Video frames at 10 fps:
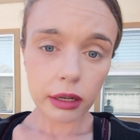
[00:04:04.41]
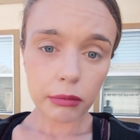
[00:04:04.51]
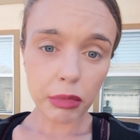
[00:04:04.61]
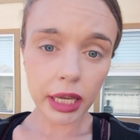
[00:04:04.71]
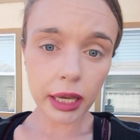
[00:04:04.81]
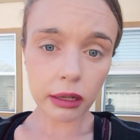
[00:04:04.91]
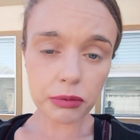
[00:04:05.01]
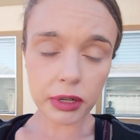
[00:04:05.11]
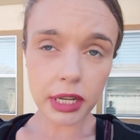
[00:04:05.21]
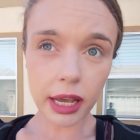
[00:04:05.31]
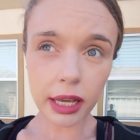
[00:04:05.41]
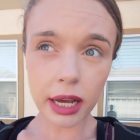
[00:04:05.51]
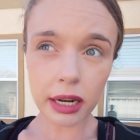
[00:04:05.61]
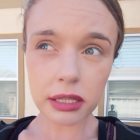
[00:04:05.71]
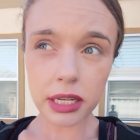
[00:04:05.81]
My kids were taken out
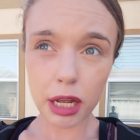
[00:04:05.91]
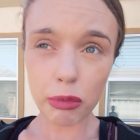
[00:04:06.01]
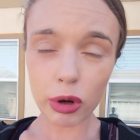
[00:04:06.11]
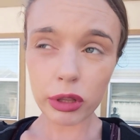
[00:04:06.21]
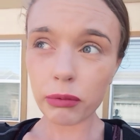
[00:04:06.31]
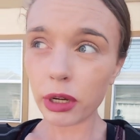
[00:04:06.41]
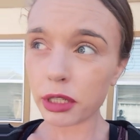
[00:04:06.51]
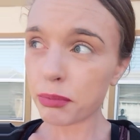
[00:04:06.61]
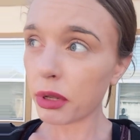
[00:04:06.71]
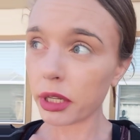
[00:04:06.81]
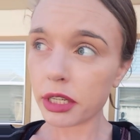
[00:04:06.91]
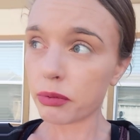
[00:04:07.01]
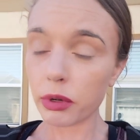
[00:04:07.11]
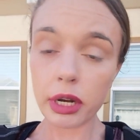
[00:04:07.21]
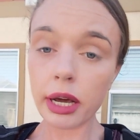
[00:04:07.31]
of state more than once. Police
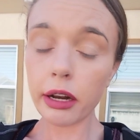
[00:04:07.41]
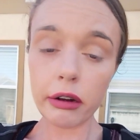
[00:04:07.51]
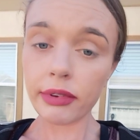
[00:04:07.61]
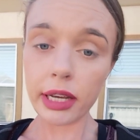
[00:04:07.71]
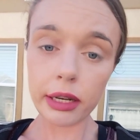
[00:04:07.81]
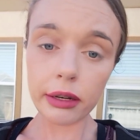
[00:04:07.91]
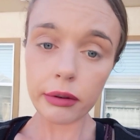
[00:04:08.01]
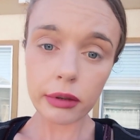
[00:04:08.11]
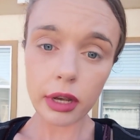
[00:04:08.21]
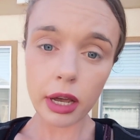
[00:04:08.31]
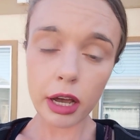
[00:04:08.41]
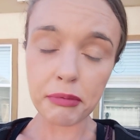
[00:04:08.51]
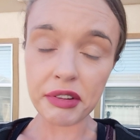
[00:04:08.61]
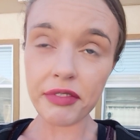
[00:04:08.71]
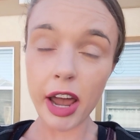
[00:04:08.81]
would not intervene.
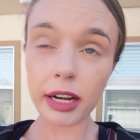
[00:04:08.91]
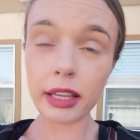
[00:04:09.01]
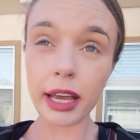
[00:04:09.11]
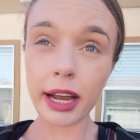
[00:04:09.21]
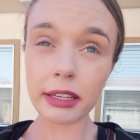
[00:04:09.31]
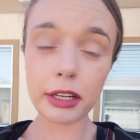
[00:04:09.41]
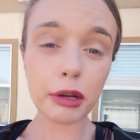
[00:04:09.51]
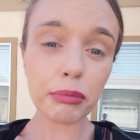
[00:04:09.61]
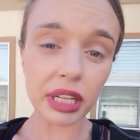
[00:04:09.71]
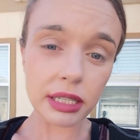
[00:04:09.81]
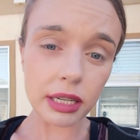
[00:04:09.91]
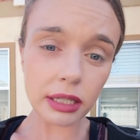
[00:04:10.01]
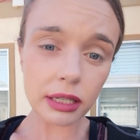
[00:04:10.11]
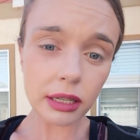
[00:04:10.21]
In fact, they acted complicit.